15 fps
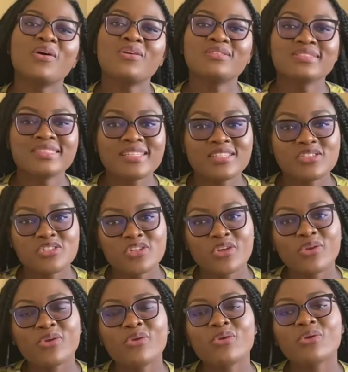I'll teach
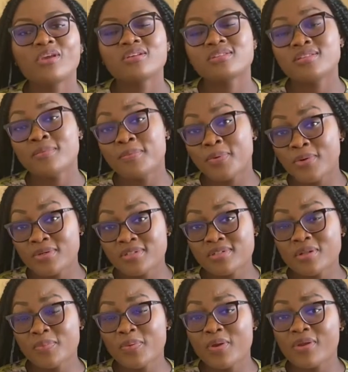you some
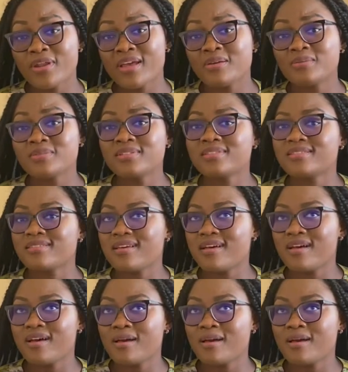personal pronouns,